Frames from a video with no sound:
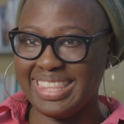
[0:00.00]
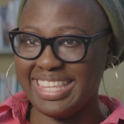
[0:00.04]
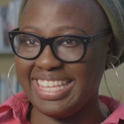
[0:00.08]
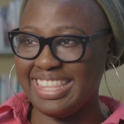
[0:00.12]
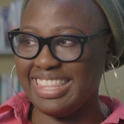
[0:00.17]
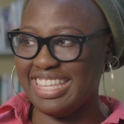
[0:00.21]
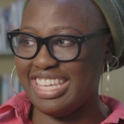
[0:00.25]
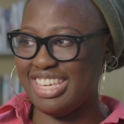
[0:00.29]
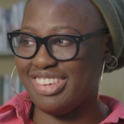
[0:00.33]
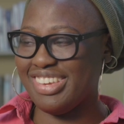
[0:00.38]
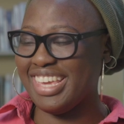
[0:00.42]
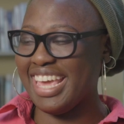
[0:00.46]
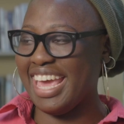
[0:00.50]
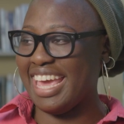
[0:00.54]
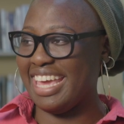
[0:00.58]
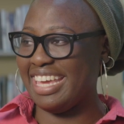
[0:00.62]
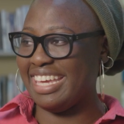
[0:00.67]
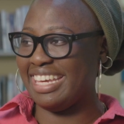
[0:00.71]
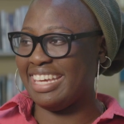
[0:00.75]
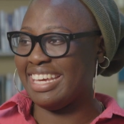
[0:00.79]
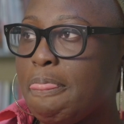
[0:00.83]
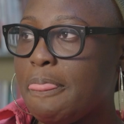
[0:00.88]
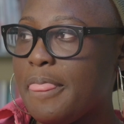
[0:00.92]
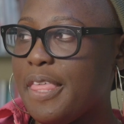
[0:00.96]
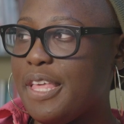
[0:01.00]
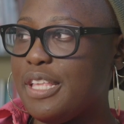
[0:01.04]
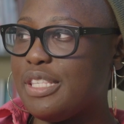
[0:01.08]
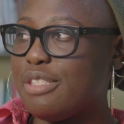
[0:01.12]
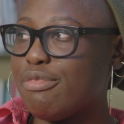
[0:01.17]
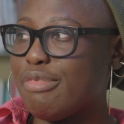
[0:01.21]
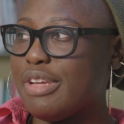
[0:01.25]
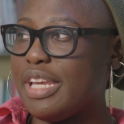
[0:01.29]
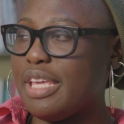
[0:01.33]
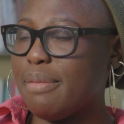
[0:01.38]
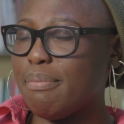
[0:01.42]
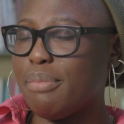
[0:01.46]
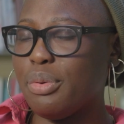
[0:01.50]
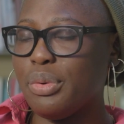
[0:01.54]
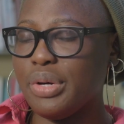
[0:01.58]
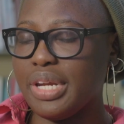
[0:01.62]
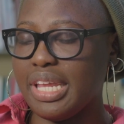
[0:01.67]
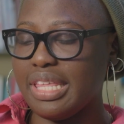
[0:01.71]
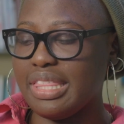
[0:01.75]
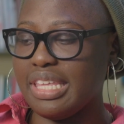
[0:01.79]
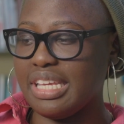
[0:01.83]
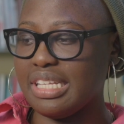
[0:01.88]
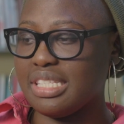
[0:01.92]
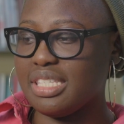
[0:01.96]
In the UK, it's really
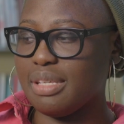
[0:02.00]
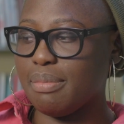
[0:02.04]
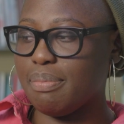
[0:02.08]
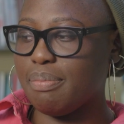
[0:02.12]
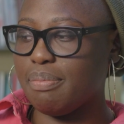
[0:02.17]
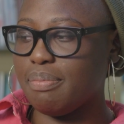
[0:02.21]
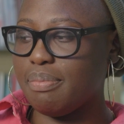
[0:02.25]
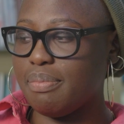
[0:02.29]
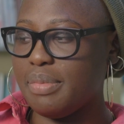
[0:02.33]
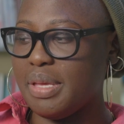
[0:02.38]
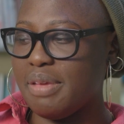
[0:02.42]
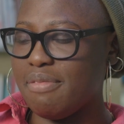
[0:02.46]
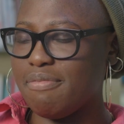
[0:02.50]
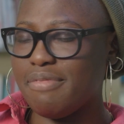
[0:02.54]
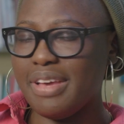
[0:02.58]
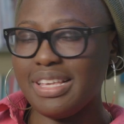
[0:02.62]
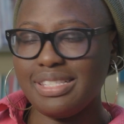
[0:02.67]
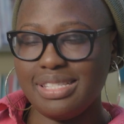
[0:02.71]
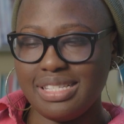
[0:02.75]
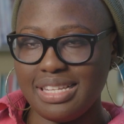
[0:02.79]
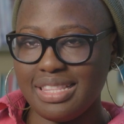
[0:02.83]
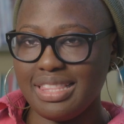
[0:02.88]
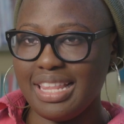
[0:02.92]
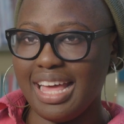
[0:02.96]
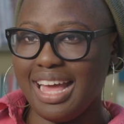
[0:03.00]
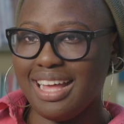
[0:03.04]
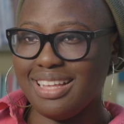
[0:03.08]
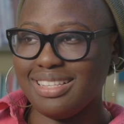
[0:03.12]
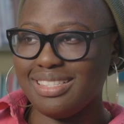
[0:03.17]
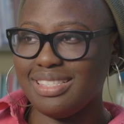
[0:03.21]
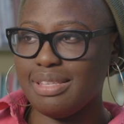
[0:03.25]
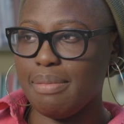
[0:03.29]
important, I think, to invest in that,